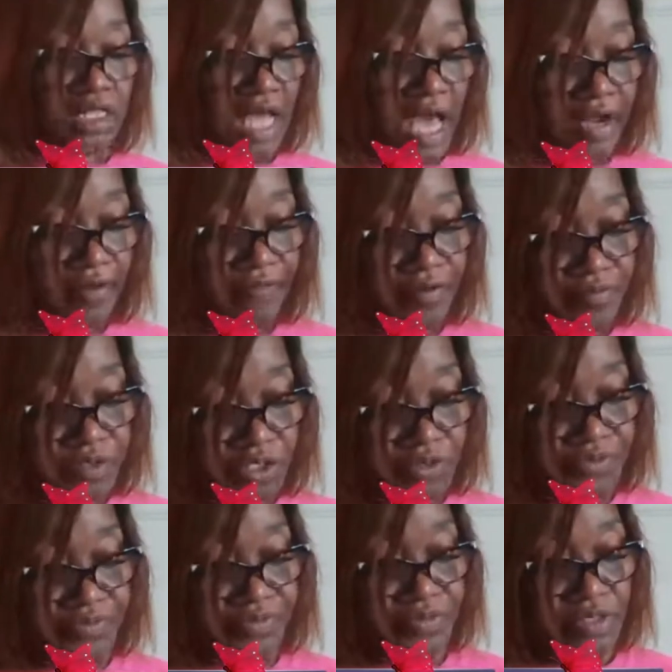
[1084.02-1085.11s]
a lot of them
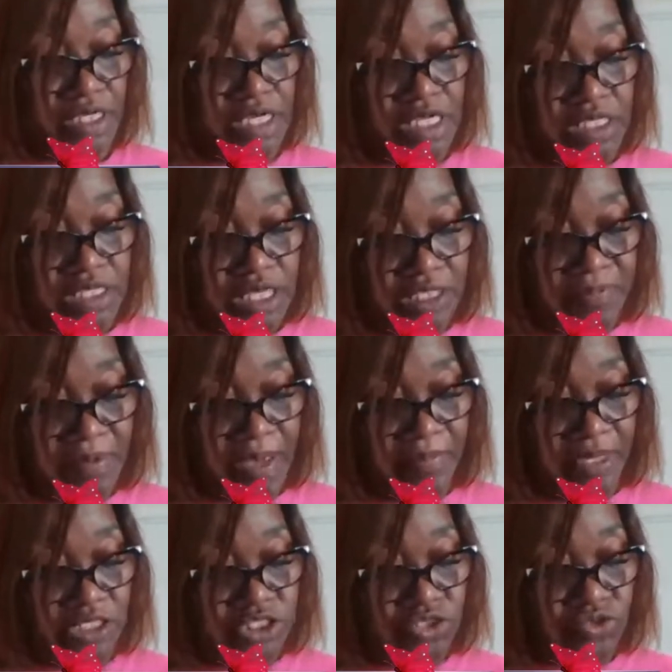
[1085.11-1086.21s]
do. This may
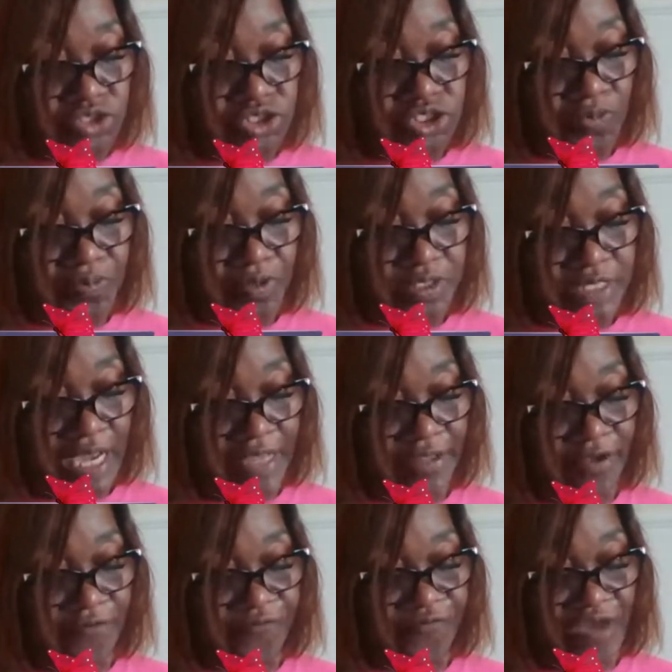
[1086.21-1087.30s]
be due to
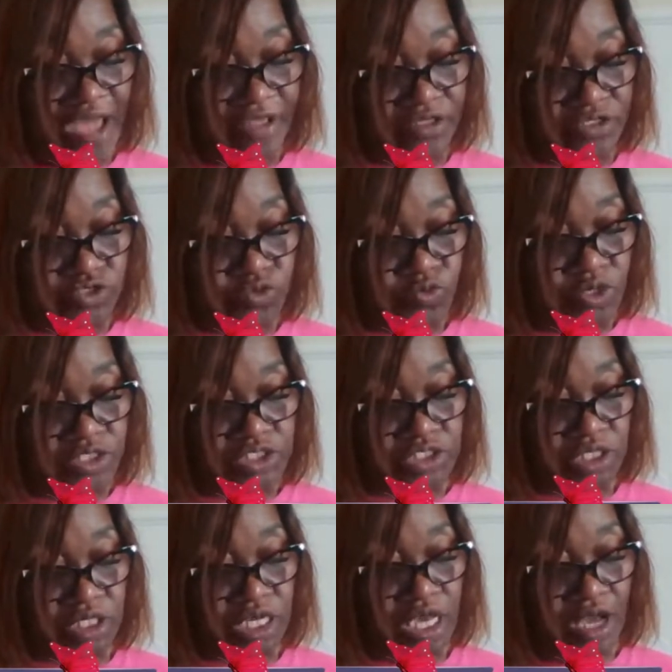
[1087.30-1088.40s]
protective factors
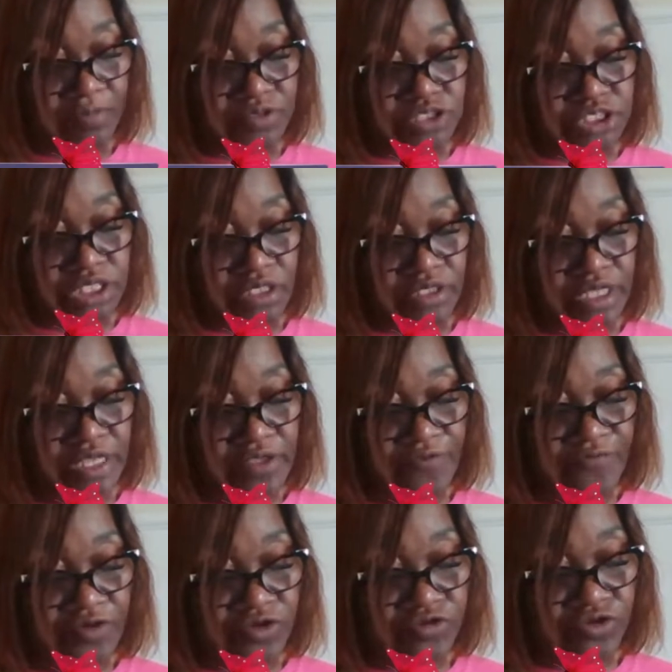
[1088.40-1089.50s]
which help shield
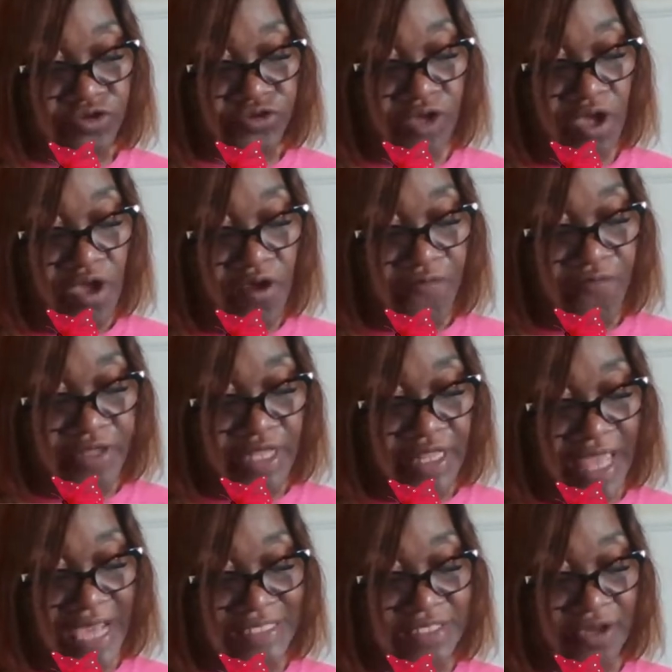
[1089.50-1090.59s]
individuals from the
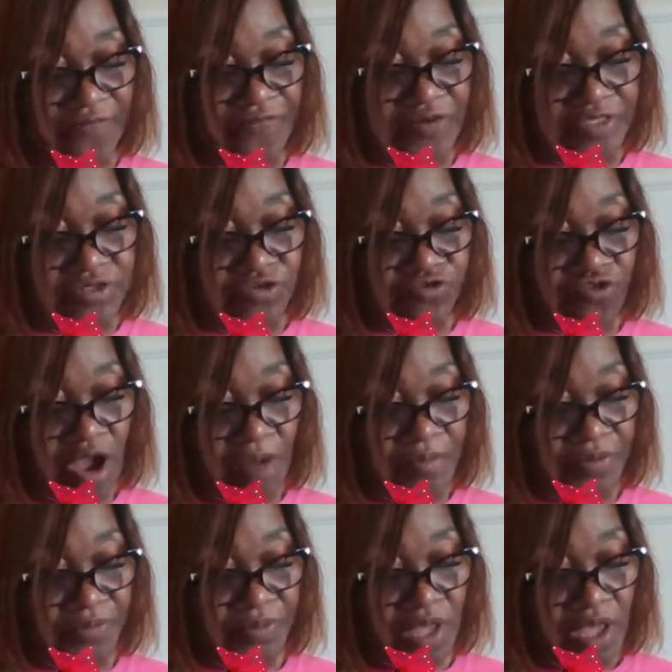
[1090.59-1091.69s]
lasting effects of
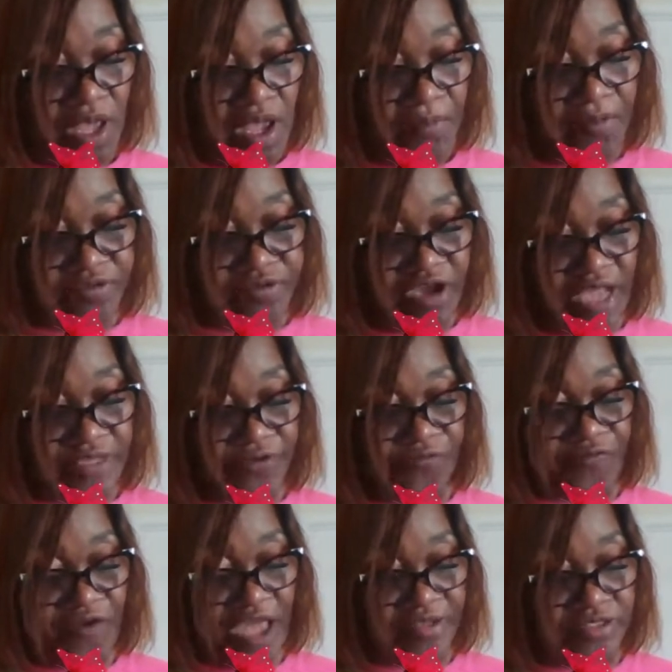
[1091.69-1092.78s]
trauma.
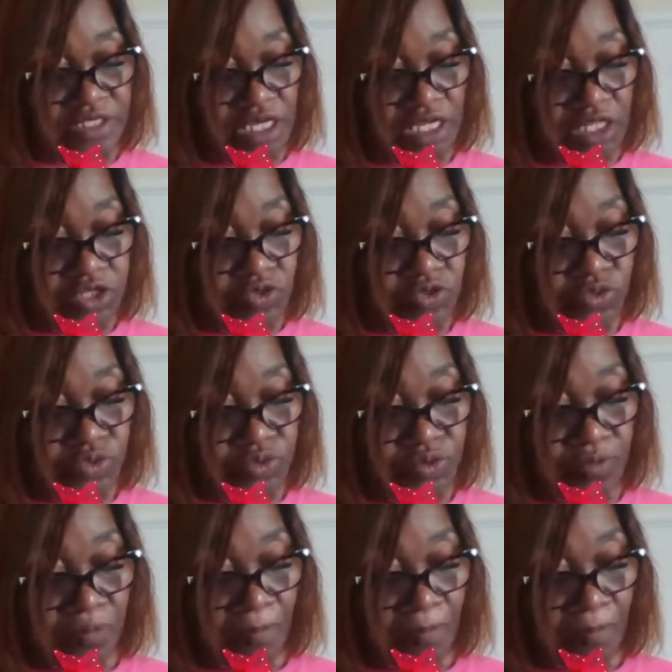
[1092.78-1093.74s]
Protective factors include